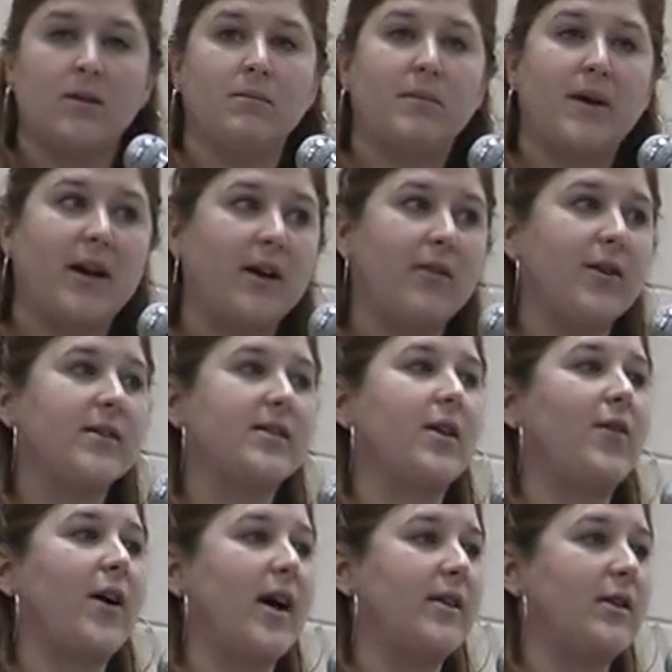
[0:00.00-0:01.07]
Many of us have
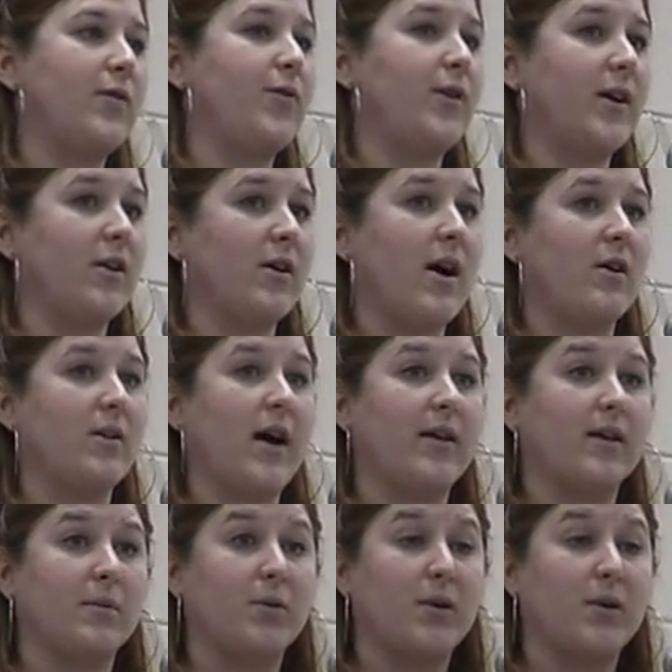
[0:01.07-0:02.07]
had to figure out either